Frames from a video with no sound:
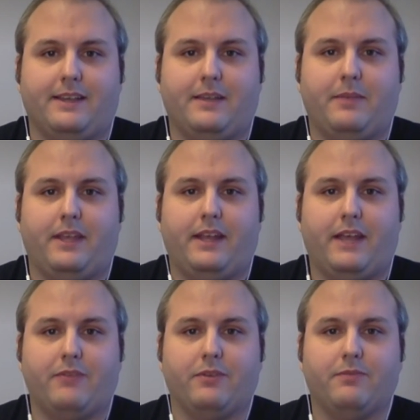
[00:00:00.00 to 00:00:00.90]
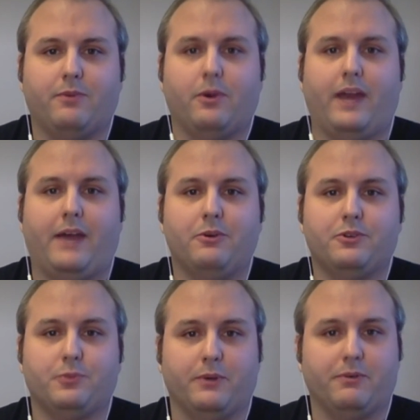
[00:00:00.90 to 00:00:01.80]
And after four hours,
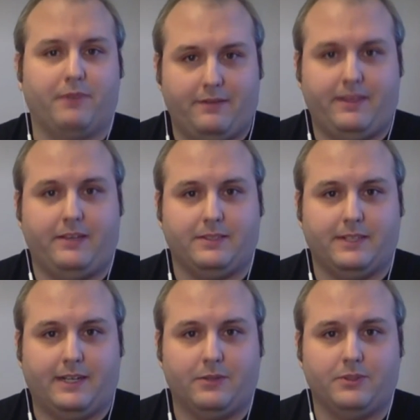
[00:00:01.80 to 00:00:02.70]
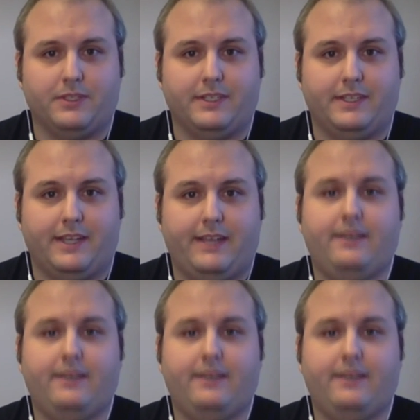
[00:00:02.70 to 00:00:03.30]
we were five thousand dollars in debt,